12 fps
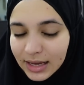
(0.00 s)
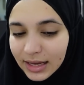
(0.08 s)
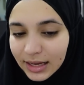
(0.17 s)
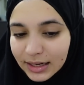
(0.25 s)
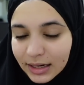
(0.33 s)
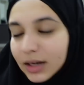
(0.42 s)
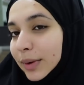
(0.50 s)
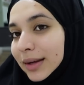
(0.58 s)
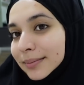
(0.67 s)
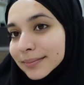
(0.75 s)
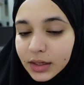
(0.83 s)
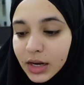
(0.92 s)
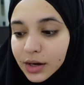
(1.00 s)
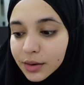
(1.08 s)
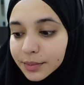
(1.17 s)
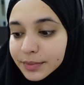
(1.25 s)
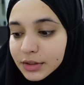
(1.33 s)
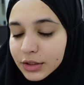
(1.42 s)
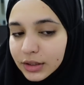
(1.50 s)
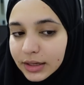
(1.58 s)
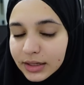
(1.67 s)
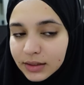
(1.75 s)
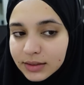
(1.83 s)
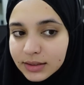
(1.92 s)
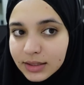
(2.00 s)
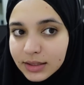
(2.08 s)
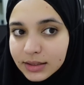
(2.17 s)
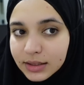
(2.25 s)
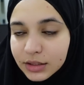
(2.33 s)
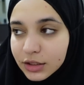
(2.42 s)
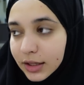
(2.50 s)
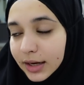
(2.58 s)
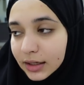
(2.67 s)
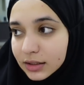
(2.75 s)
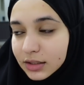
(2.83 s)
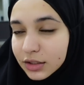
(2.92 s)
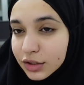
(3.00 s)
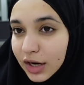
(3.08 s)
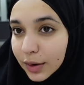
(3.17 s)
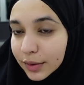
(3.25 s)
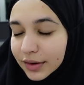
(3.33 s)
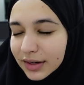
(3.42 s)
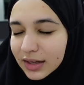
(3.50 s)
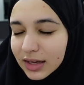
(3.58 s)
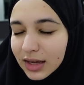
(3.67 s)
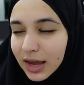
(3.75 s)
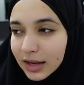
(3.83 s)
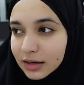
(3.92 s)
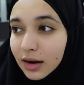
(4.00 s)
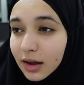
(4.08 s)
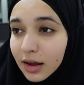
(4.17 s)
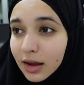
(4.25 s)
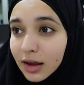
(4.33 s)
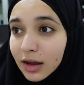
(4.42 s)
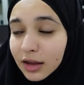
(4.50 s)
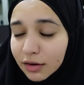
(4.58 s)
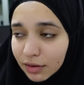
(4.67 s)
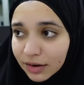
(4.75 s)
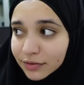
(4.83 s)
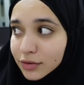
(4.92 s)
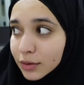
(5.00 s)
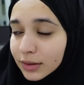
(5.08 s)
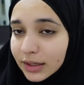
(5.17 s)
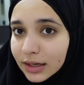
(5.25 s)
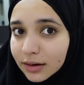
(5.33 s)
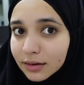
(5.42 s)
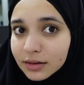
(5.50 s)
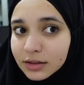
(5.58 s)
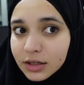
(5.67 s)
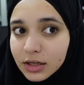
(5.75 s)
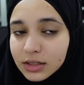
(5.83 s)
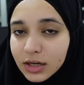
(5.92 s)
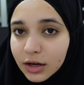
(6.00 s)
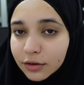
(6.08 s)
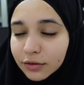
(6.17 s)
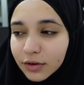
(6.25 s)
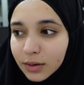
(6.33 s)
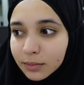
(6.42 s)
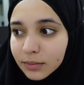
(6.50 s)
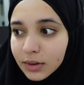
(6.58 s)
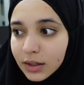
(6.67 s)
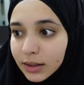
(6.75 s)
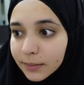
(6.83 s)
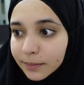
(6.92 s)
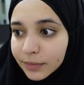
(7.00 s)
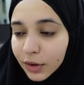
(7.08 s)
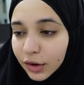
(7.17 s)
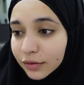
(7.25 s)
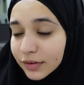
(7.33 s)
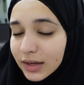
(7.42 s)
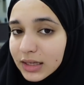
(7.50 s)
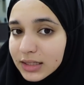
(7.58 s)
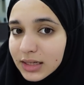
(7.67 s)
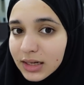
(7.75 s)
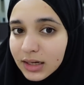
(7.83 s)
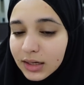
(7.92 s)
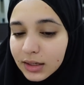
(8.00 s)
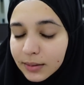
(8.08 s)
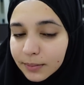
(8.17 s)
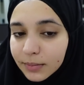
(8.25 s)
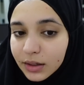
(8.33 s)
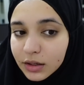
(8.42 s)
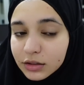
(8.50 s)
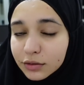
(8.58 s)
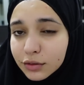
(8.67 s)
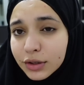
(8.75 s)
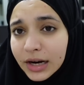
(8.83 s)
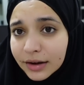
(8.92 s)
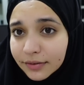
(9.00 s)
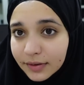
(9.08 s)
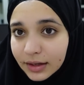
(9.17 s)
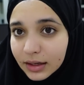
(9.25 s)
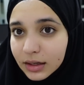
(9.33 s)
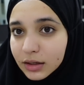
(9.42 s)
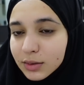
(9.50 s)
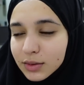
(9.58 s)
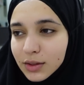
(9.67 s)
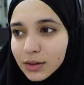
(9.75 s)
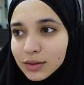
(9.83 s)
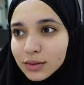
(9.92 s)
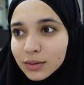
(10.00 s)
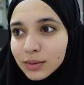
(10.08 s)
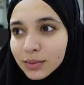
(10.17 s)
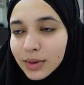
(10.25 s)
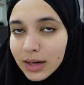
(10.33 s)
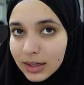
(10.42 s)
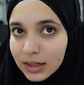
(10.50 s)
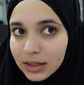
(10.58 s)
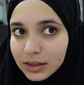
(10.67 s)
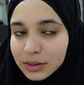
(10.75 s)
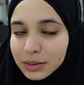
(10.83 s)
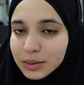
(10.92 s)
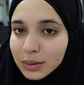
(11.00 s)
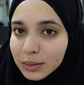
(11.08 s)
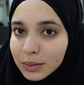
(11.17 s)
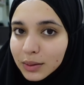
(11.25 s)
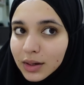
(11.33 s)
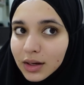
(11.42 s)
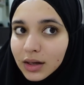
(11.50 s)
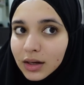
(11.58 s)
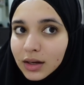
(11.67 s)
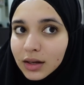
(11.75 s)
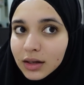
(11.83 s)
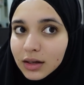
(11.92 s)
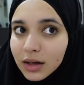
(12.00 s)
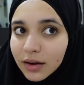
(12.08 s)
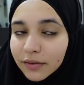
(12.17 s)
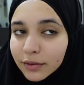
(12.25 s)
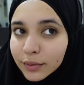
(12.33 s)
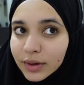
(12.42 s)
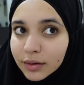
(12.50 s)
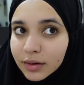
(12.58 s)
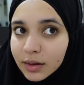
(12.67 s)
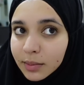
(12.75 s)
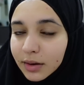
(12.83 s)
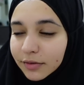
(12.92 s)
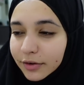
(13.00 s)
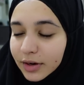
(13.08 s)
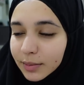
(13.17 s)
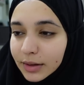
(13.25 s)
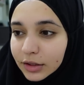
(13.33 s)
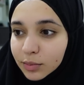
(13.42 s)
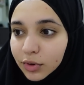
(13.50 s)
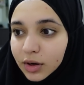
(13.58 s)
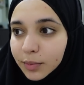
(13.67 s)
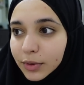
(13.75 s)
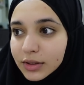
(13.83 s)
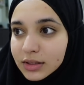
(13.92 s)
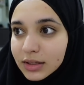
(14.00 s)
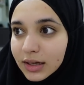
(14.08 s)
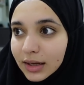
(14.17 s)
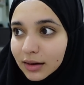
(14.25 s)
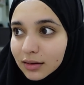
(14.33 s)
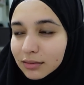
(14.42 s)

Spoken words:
And anyway, now I'm just going to head downstairs and chill. Haikal's just showering. He arrived so late just now from office because of traffic, because it was also raining. So I feel really, really bad for him. He had to book a poster like